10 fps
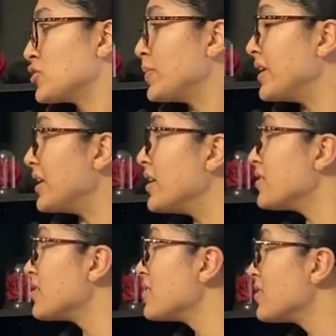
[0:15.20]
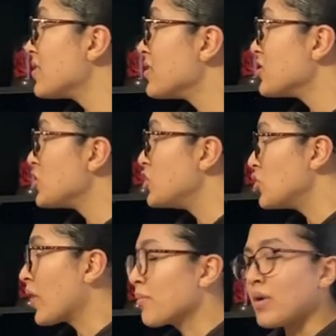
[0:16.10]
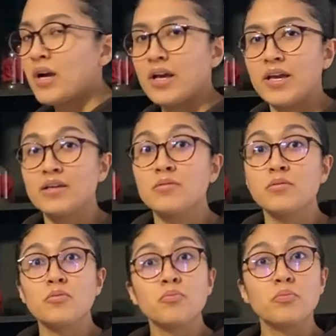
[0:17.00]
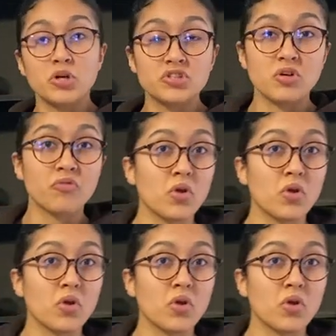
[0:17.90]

to be doing my bookshelf